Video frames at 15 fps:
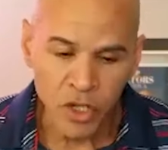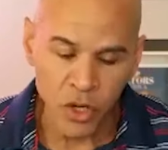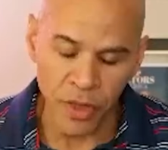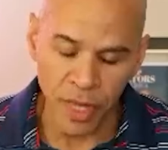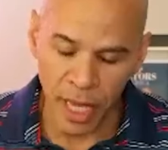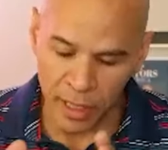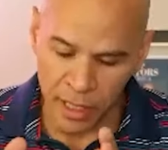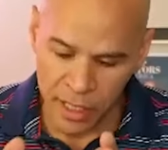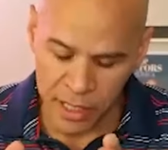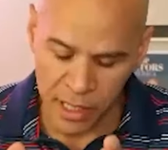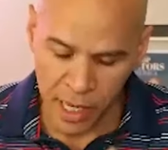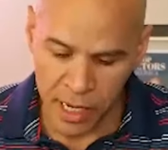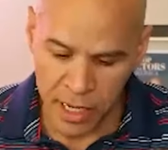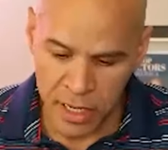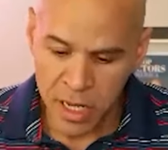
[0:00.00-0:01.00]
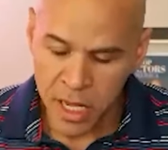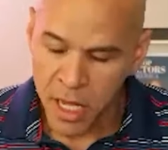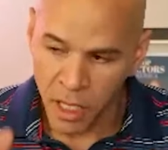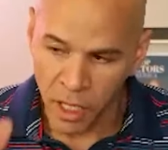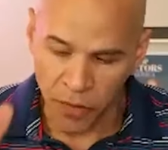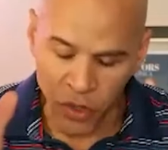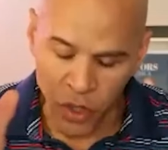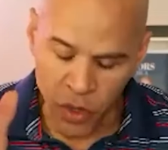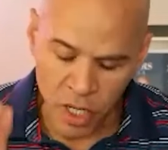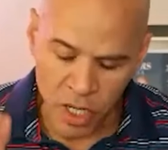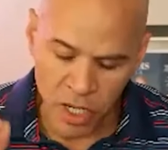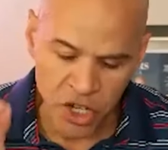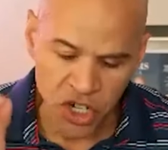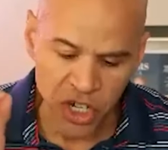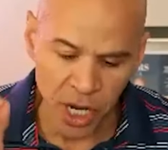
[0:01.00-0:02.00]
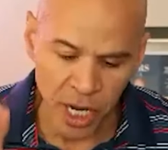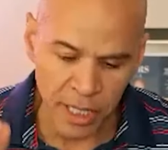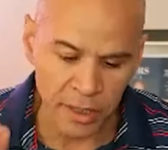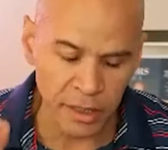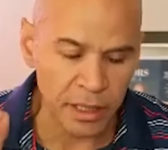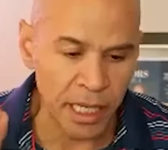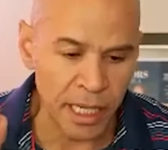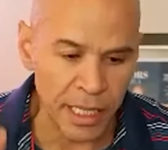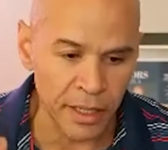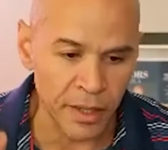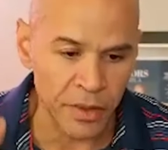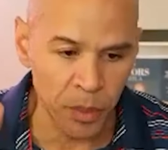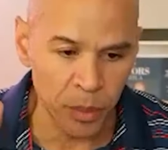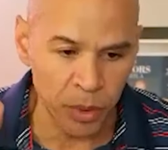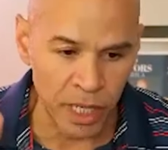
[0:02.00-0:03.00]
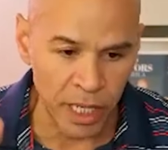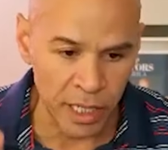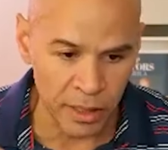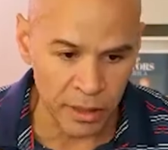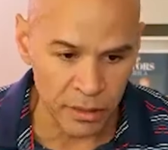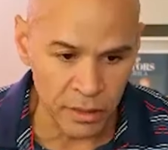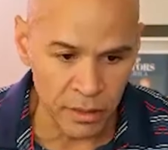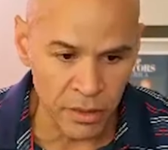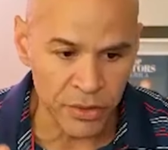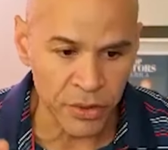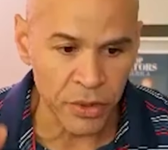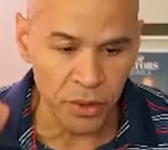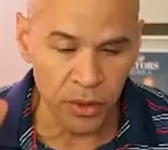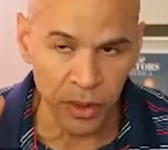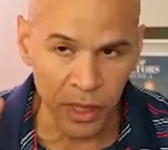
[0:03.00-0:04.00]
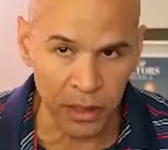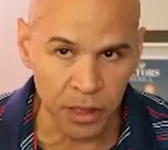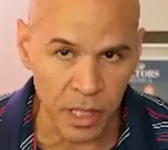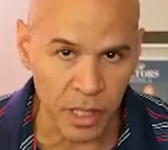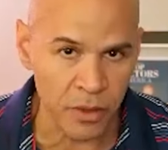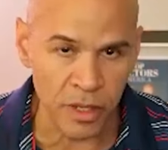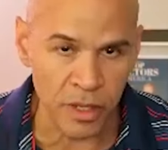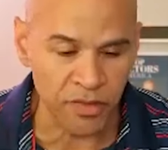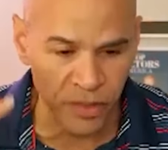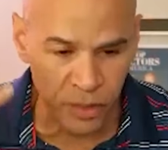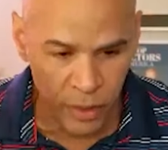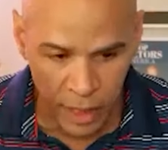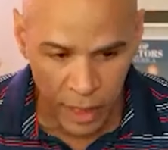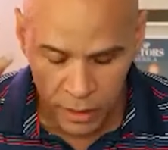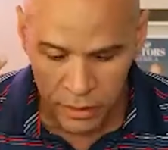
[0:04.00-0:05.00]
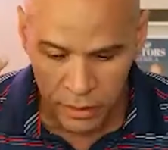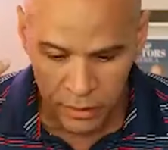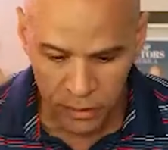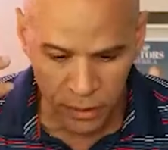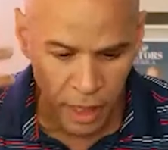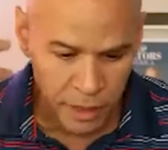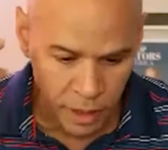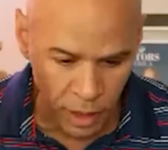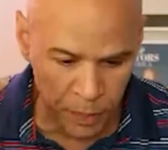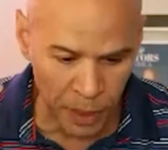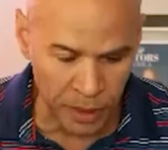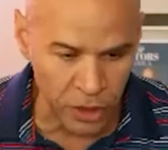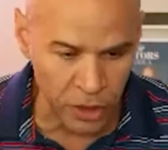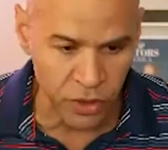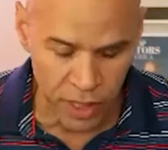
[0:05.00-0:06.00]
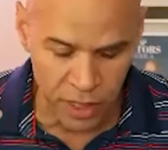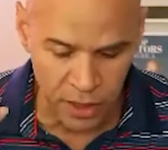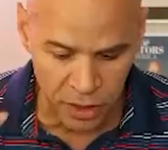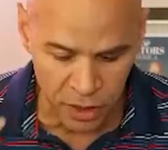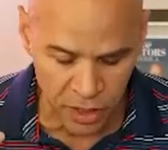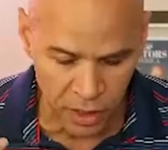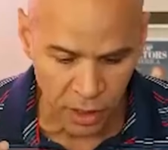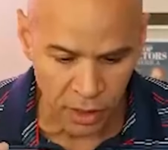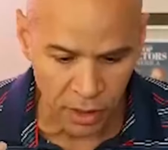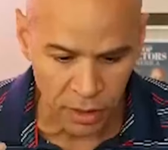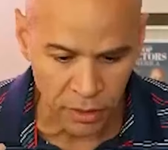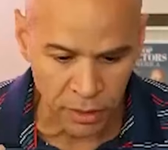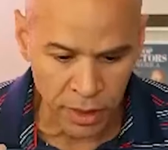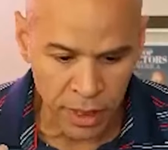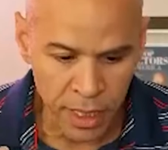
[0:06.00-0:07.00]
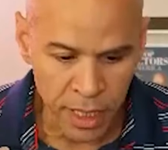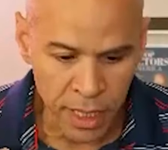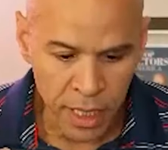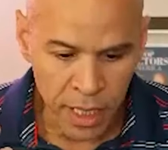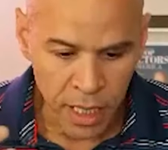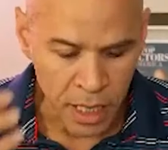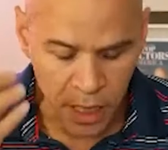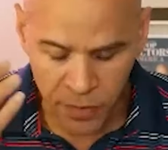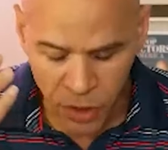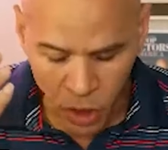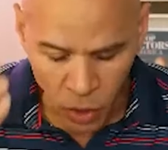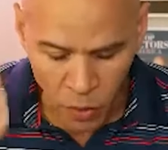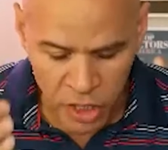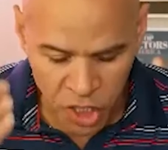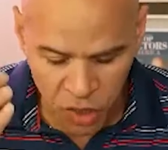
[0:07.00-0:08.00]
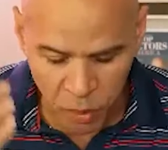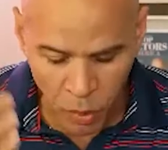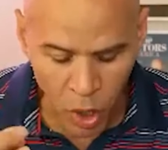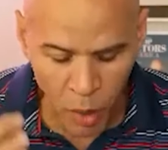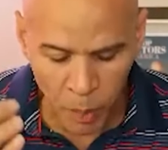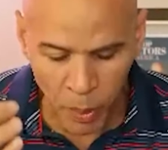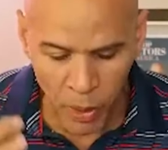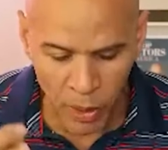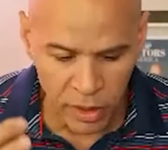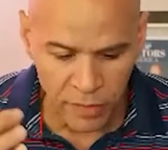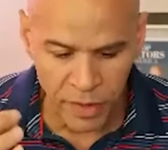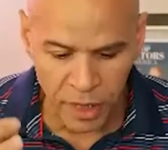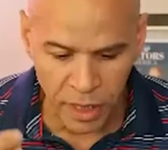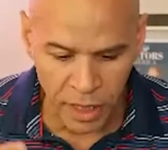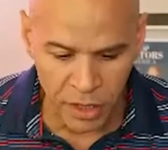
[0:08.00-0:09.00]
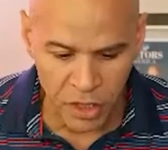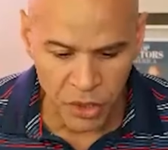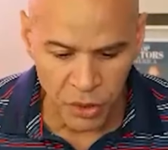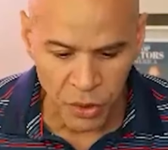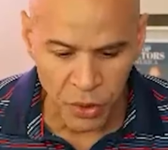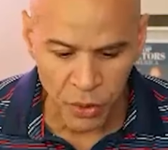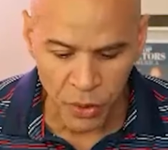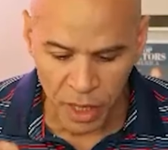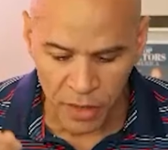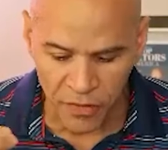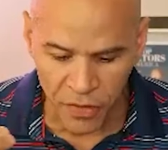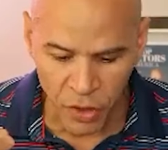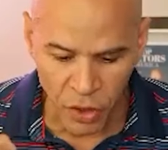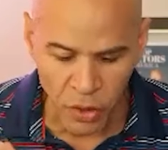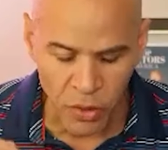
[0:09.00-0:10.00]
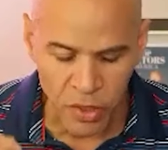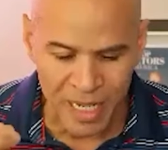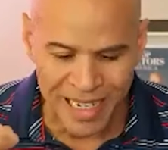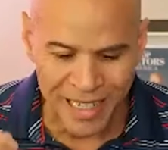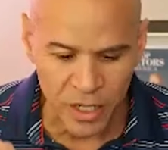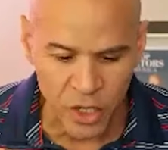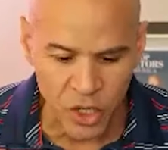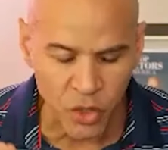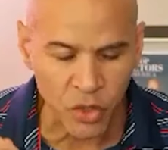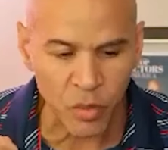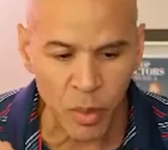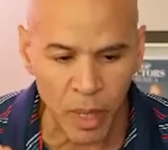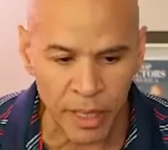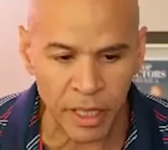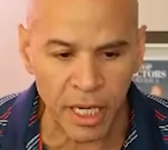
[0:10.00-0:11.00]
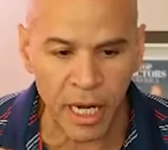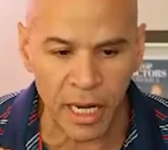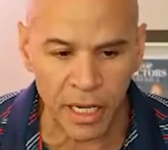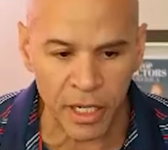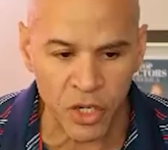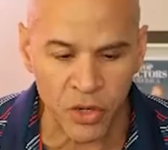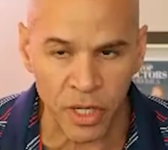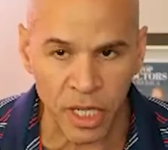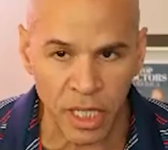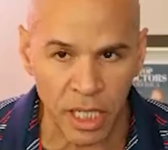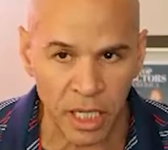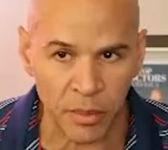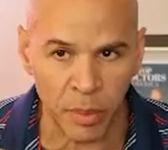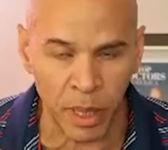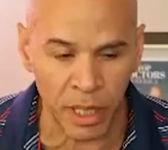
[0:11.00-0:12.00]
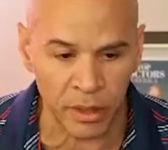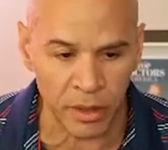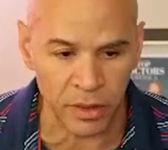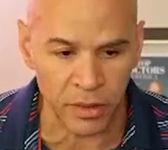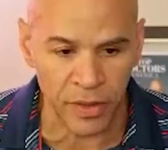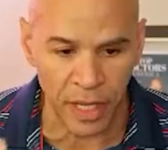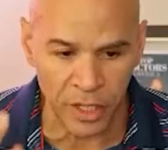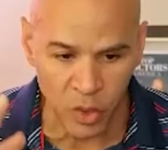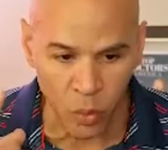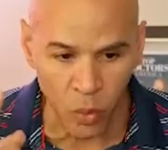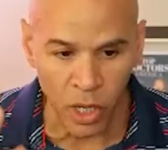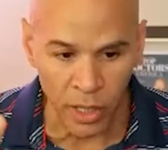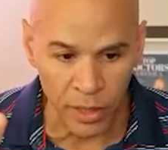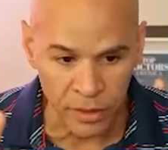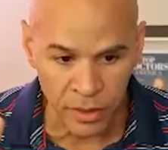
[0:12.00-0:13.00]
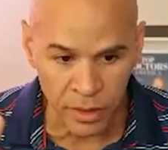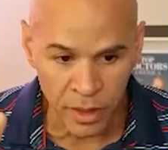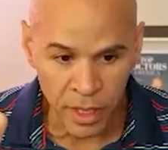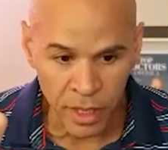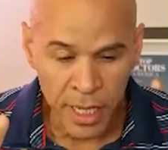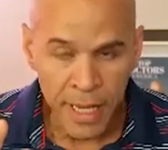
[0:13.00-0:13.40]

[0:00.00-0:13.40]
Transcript: So that is like, if you can shine a light on the brain through near infrared, right, that penetrates the skull, even though a small part of it gets through, if those injured mitochondria get better, that's one.